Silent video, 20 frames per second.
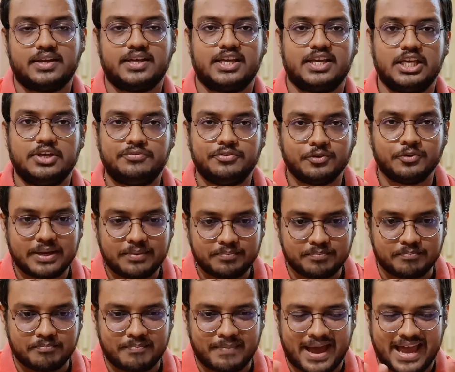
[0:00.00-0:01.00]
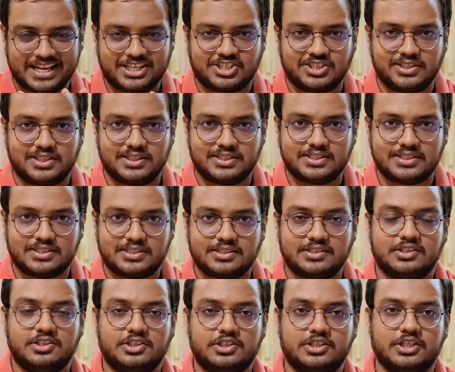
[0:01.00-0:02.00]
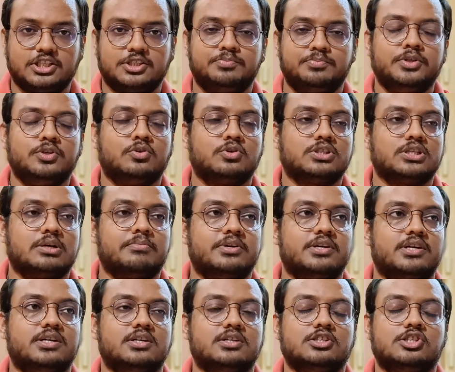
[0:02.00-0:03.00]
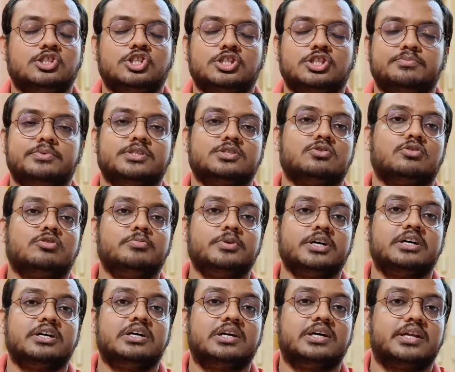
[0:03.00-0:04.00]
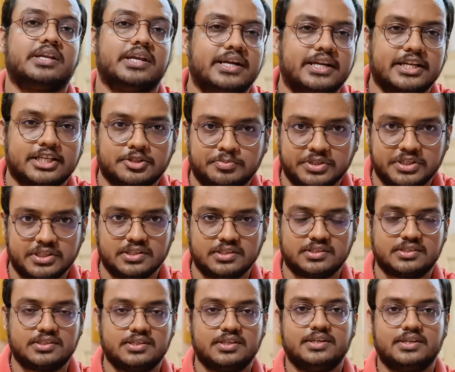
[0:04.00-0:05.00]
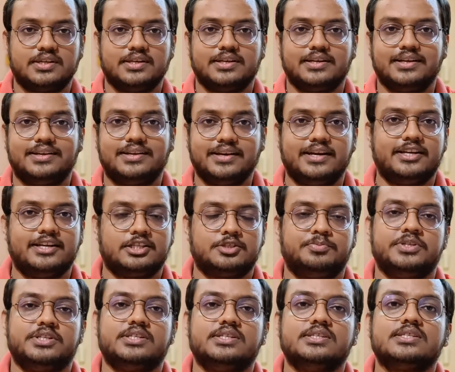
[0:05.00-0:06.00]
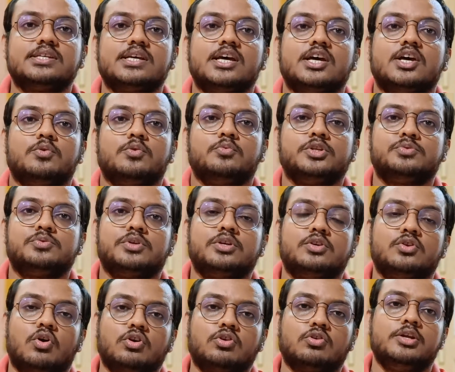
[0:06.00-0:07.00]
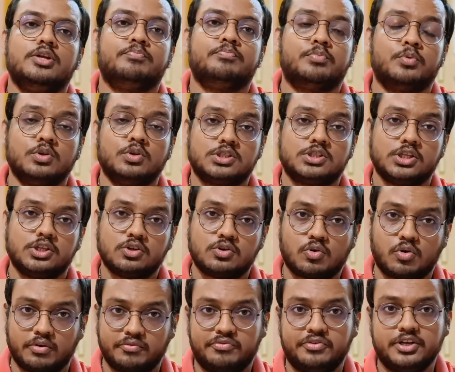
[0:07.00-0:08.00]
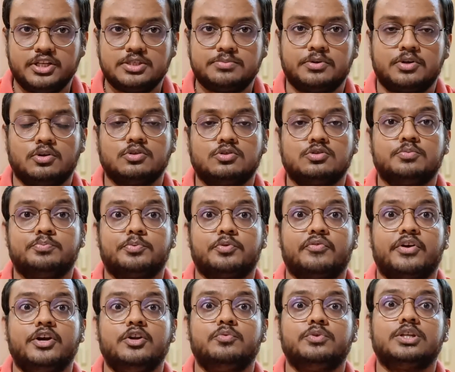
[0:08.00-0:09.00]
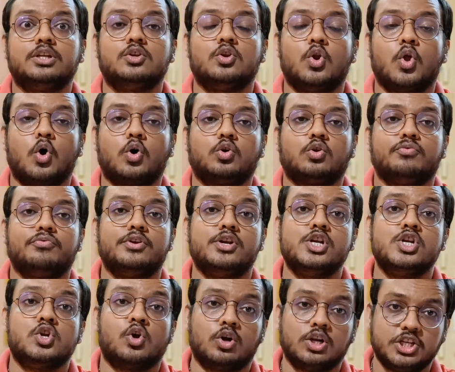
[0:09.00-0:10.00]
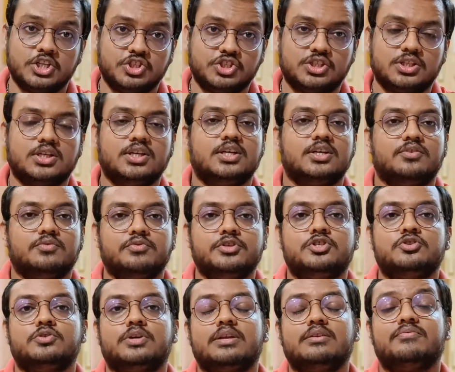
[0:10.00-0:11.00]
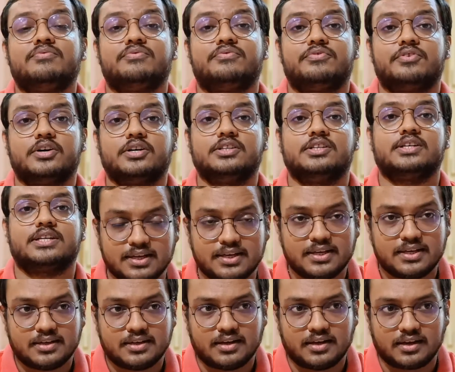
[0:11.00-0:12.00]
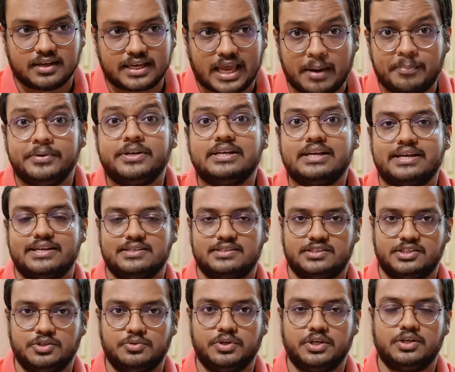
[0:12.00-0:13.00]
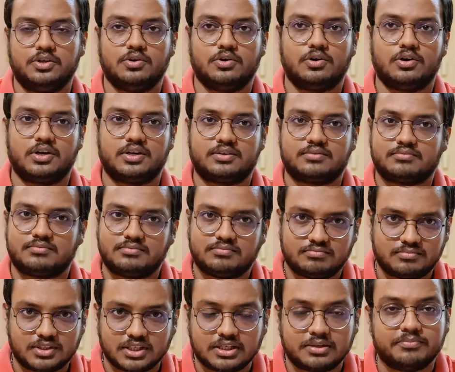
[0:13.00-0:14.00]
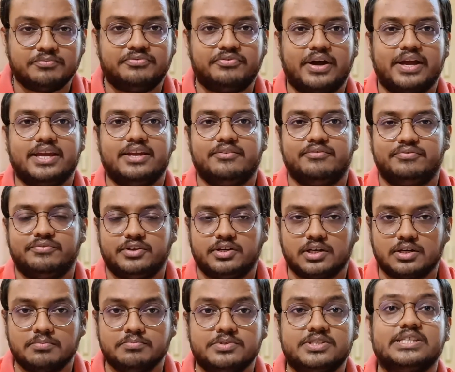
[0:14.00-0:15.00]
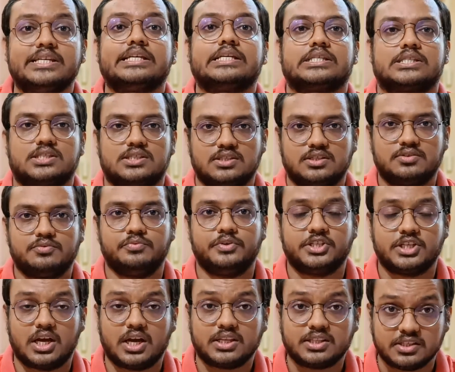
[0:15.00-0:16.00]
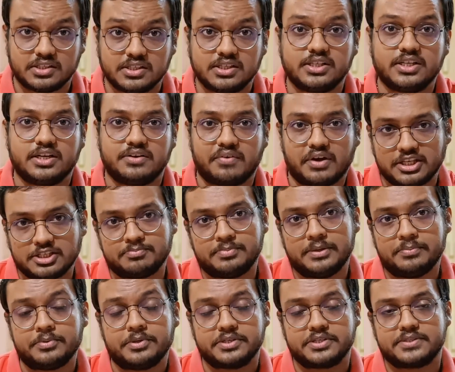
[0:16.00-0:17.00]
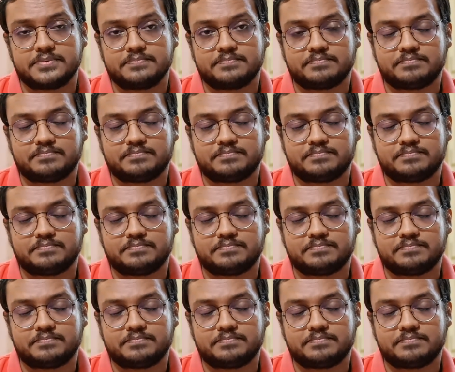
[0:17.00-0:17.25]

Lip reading: If you can match this, trust me, your summer internship is going to be a great experience, which will not only bolster your confidence, but also provide you with a lot of knowledge, which you can further capitalize during your term 5, term 6, which are the really advanced papers.